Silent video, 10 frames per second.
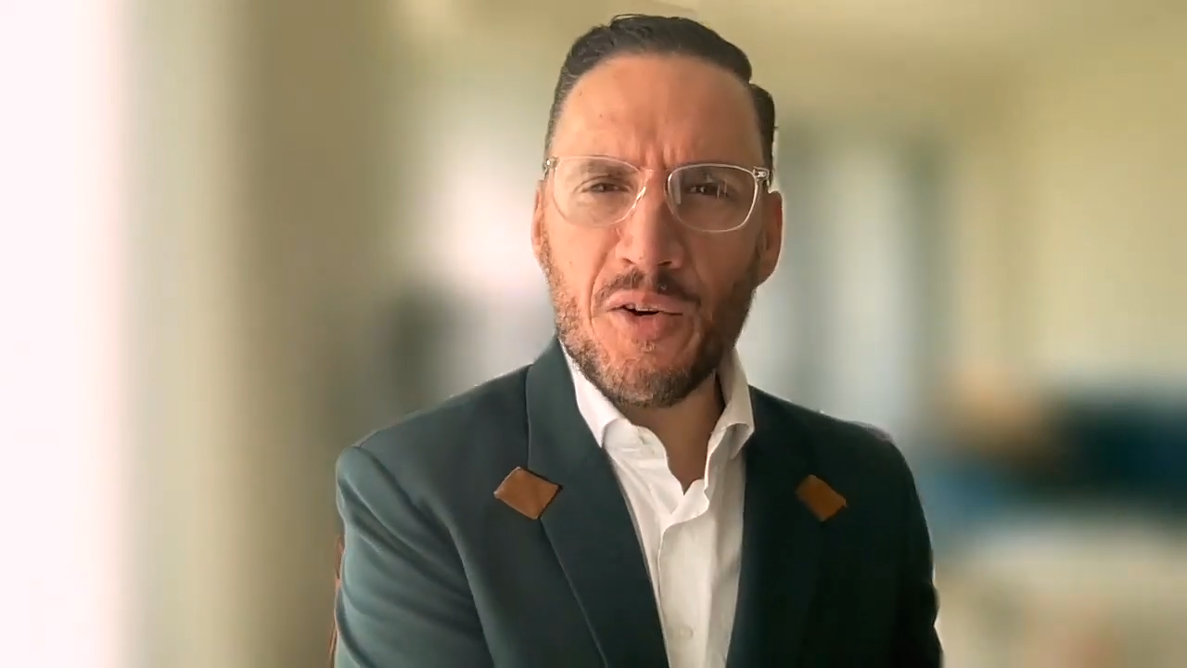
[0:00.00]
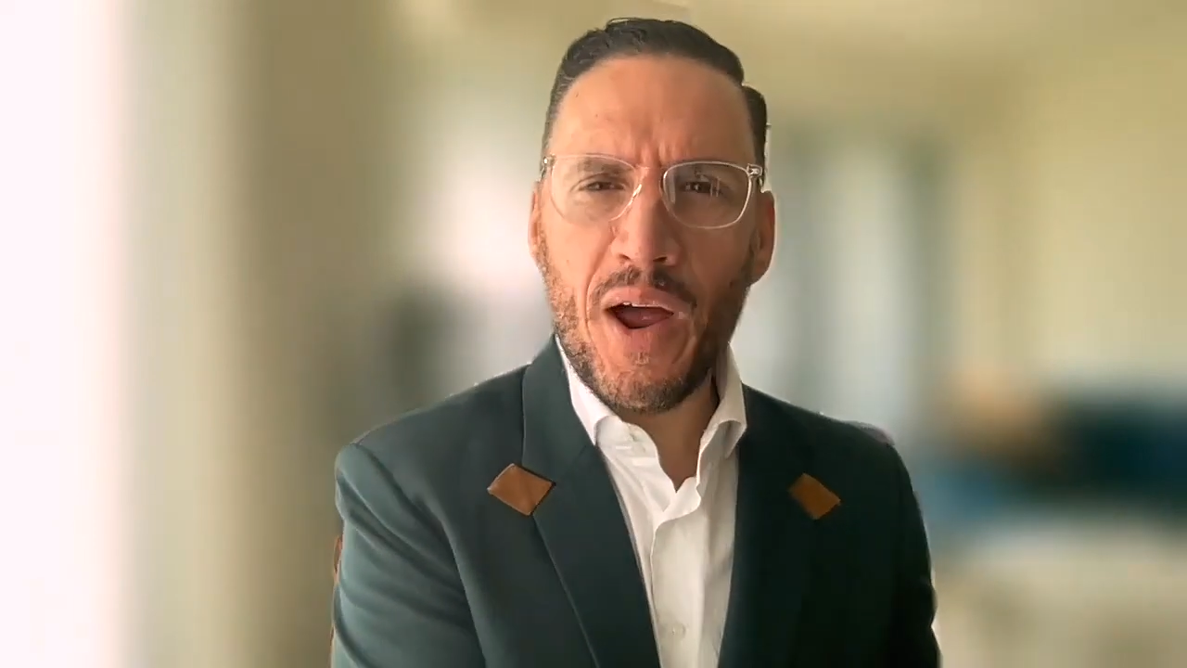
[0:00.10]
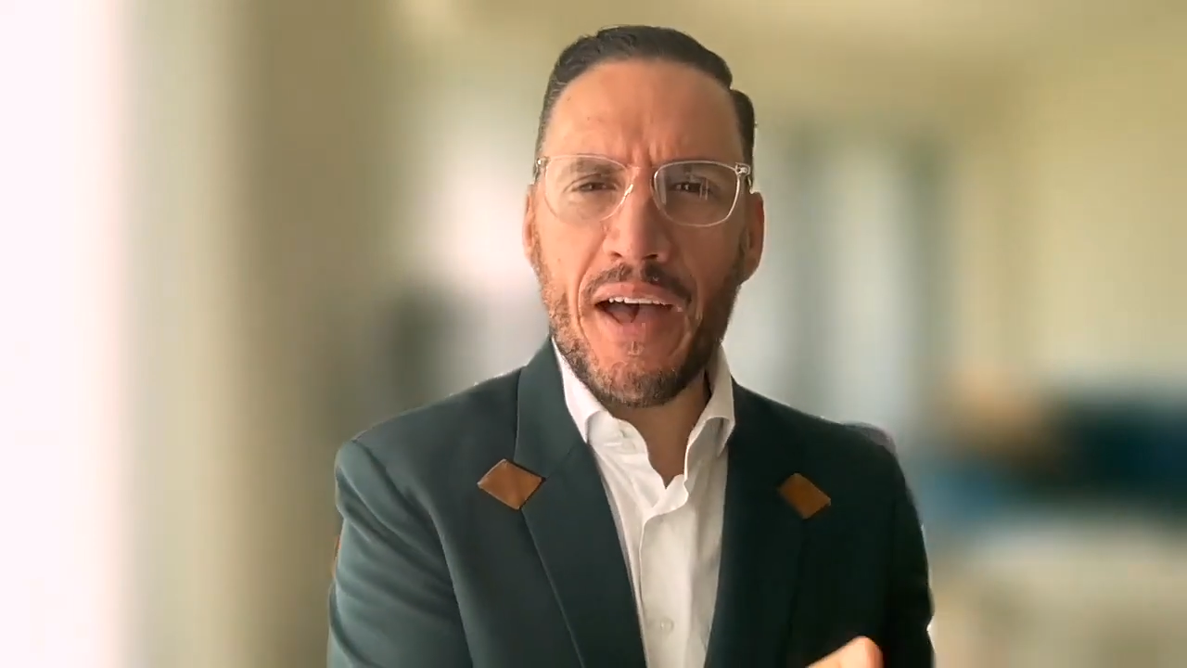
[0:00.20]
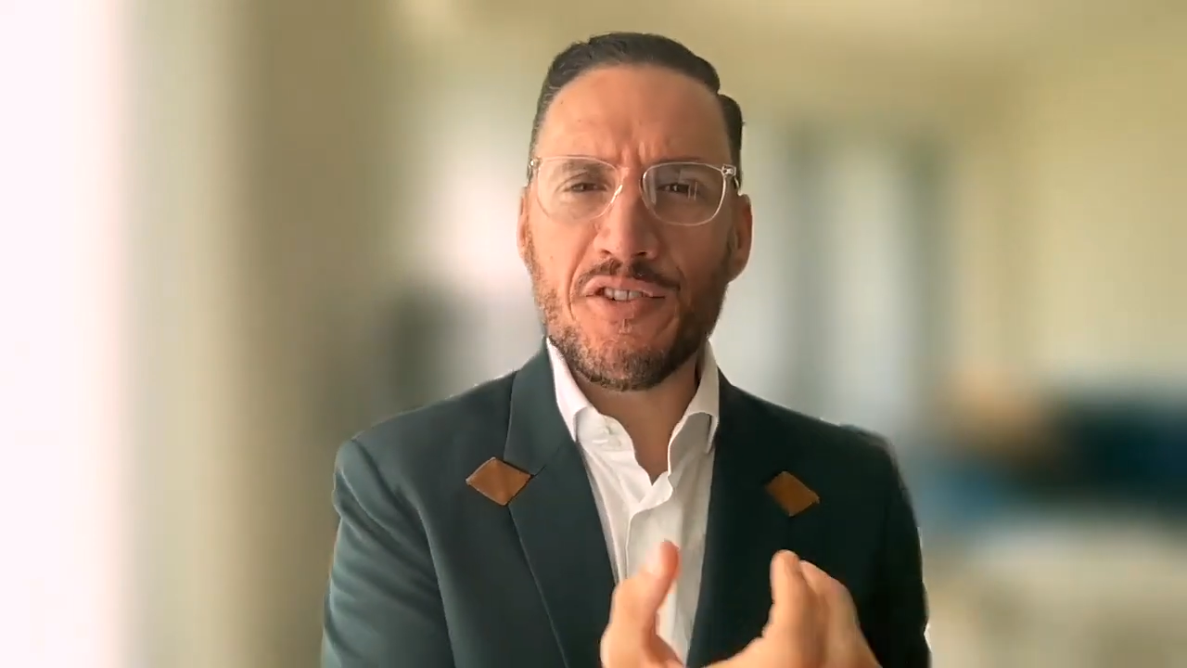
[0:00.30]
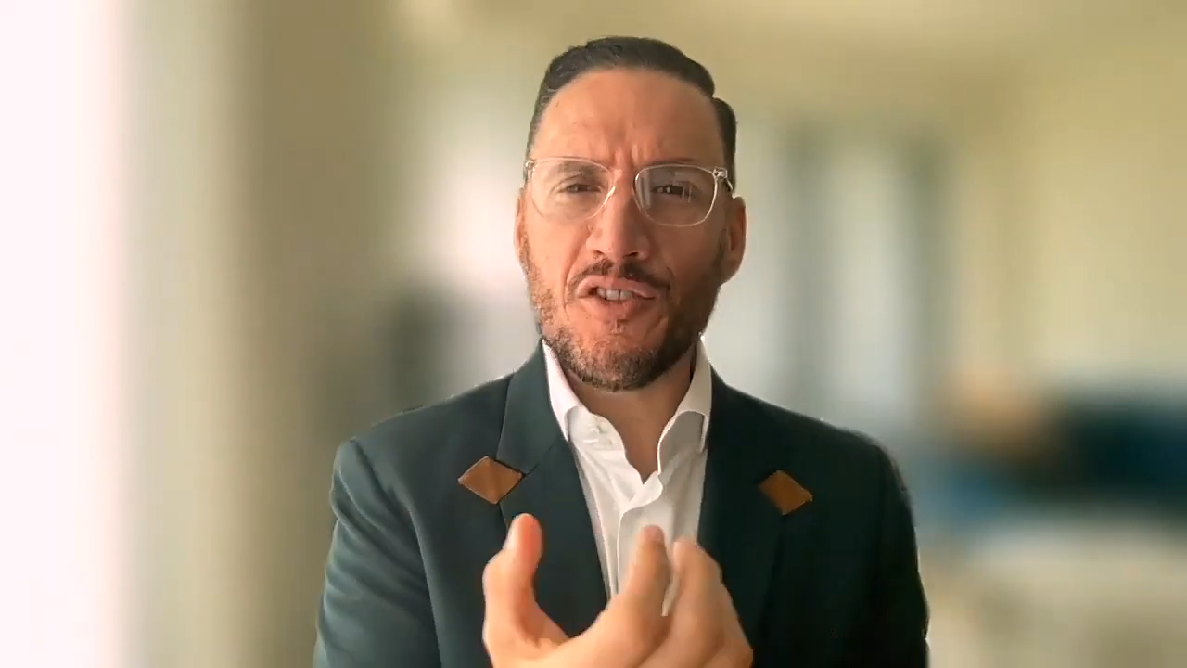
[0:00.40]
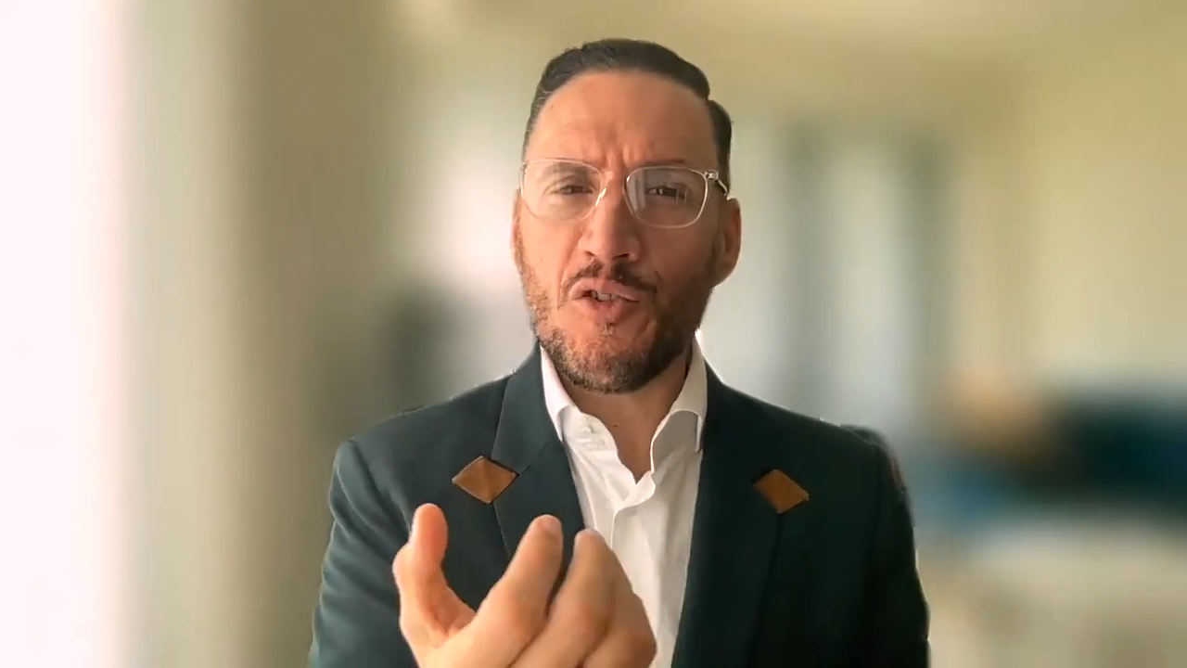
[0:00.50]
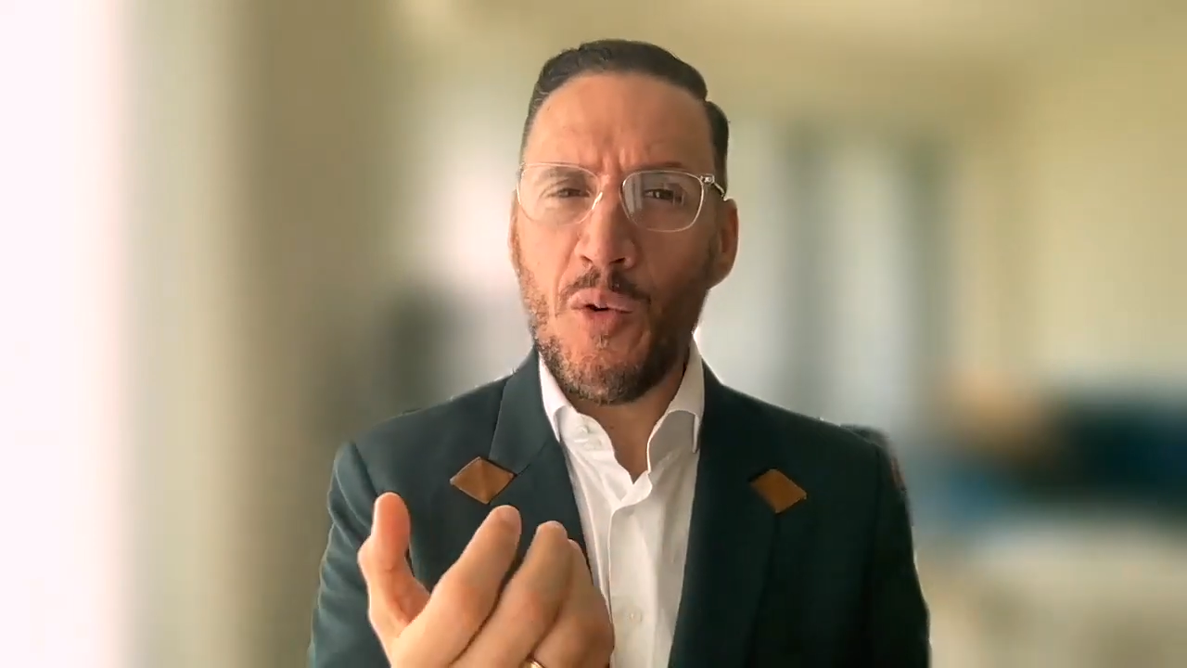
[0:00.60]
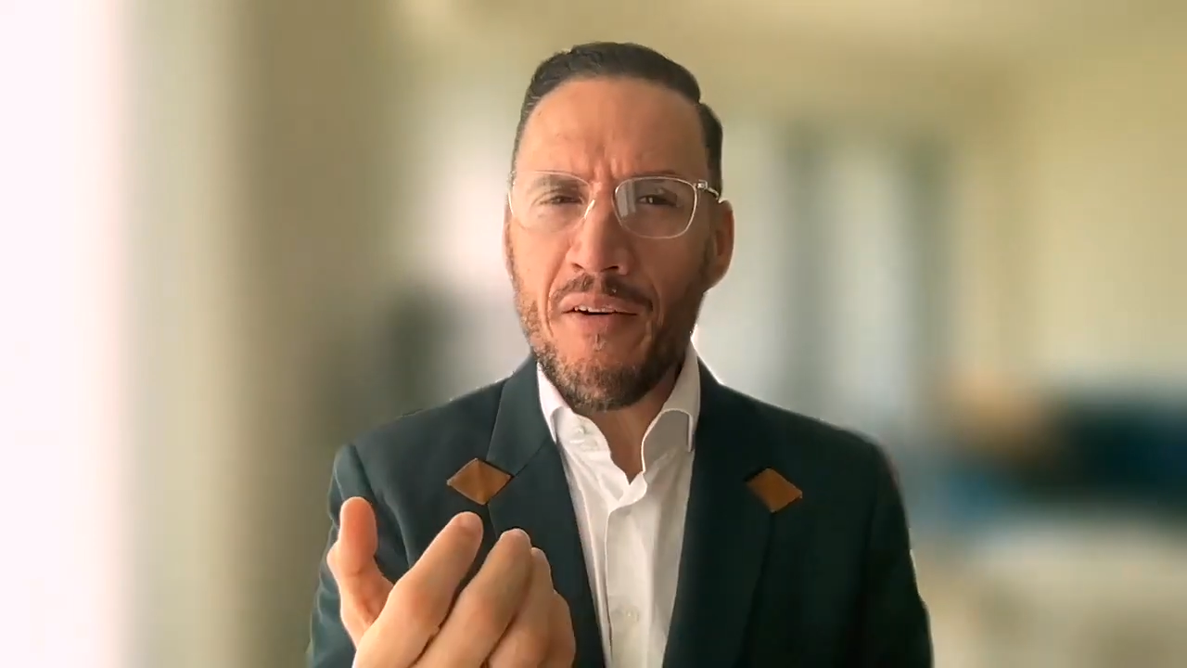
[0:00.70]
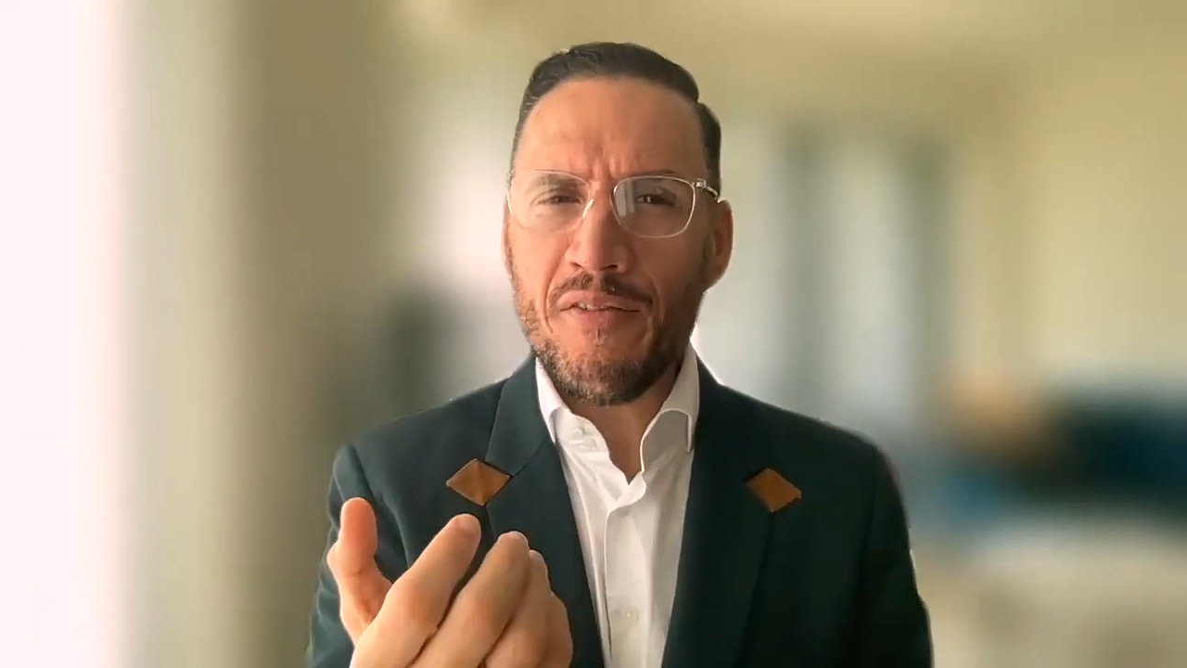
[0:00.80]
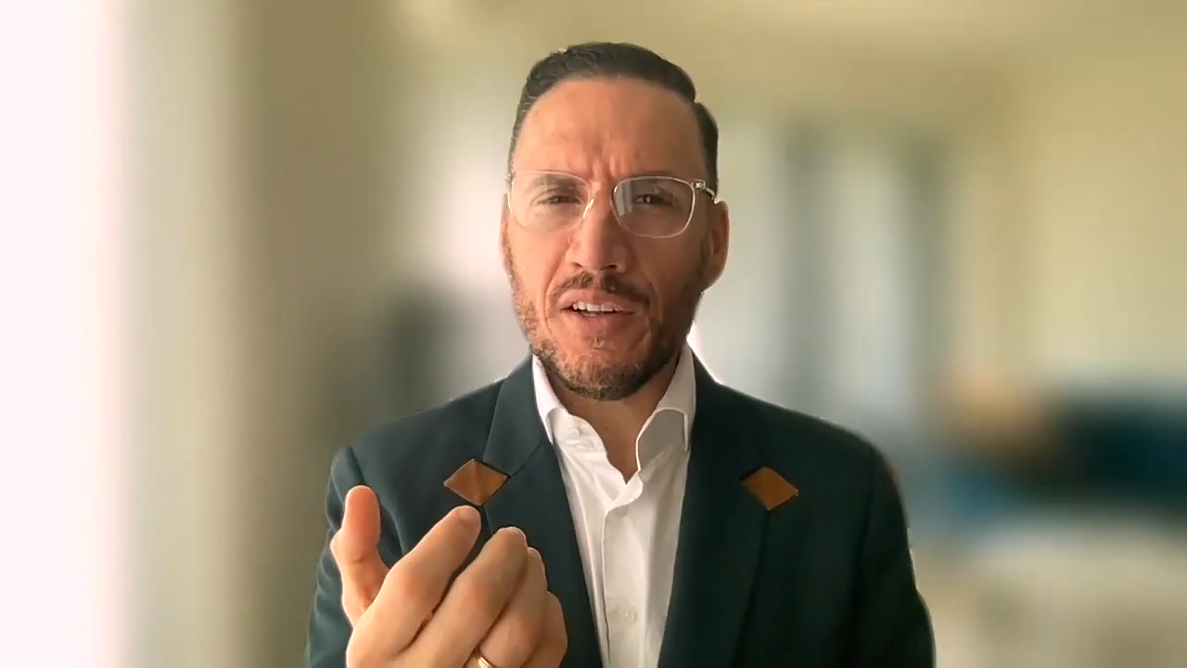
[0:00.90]
grabbed
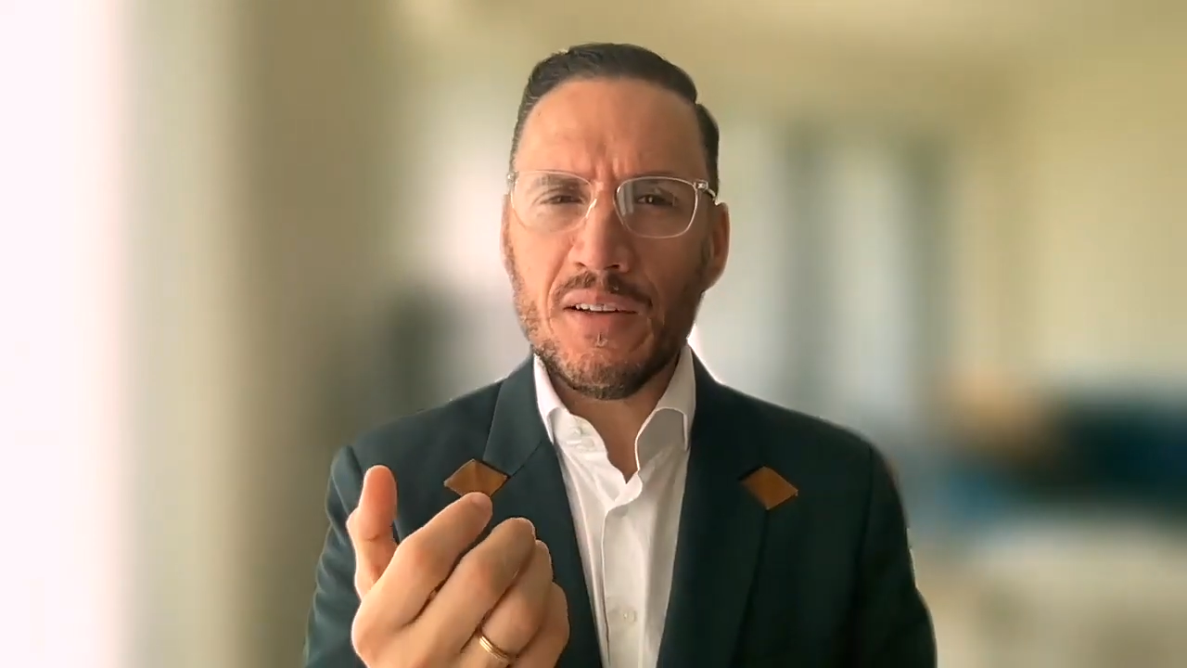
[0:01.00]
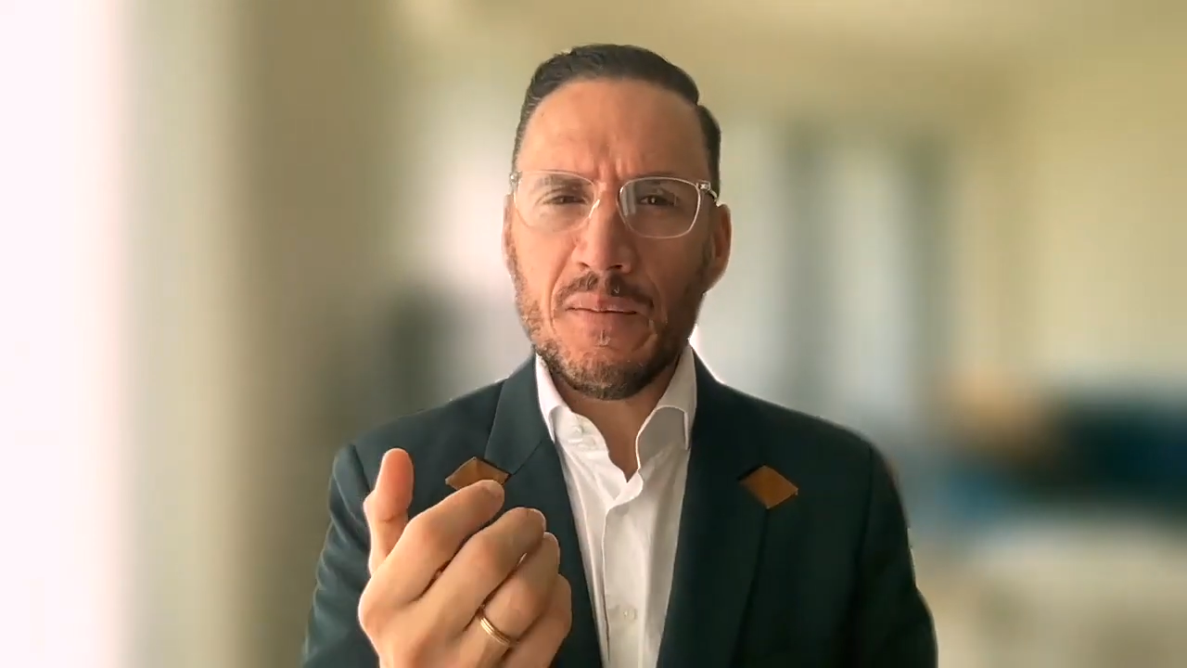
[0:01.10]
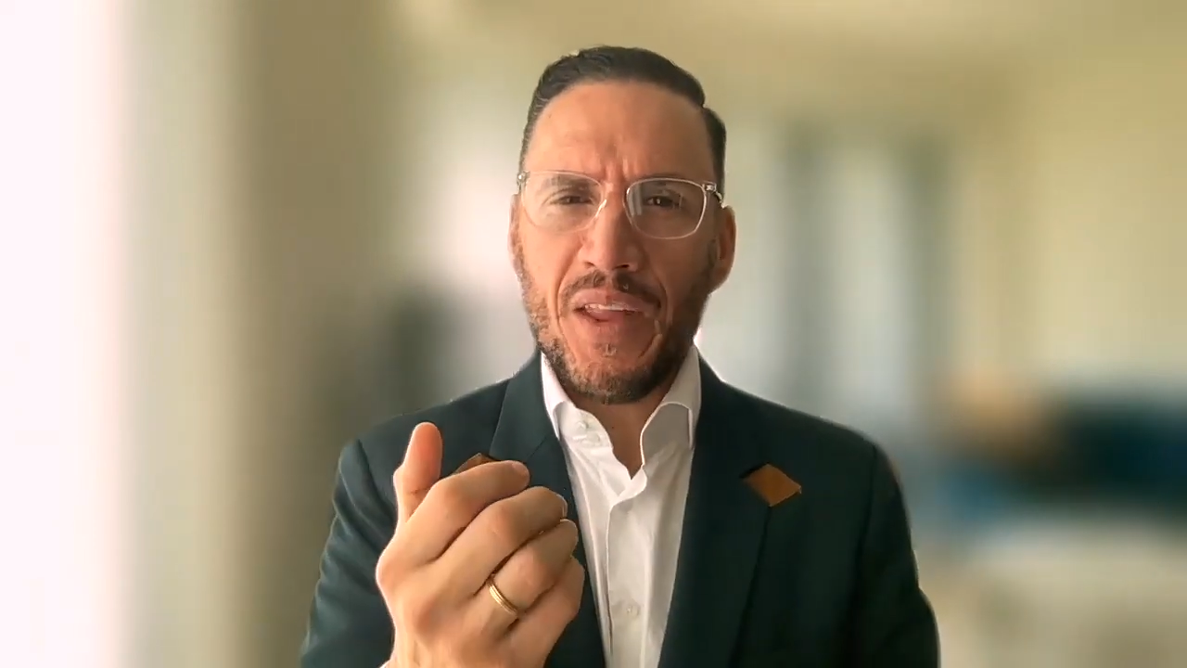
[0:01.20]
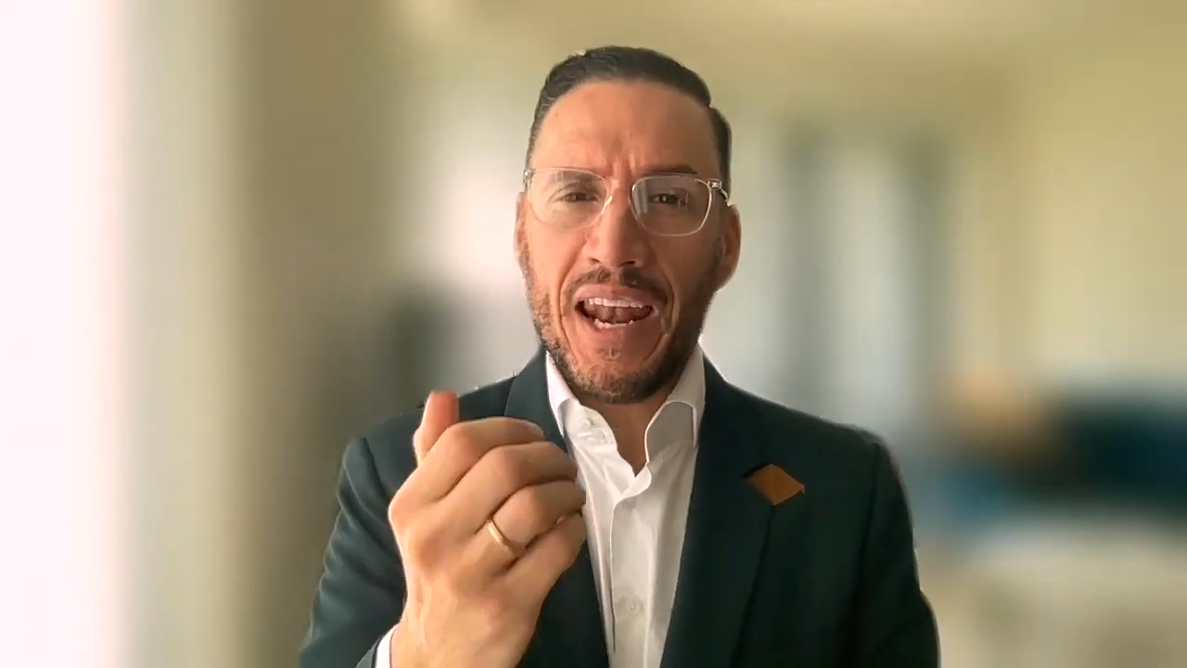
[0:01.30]
gravel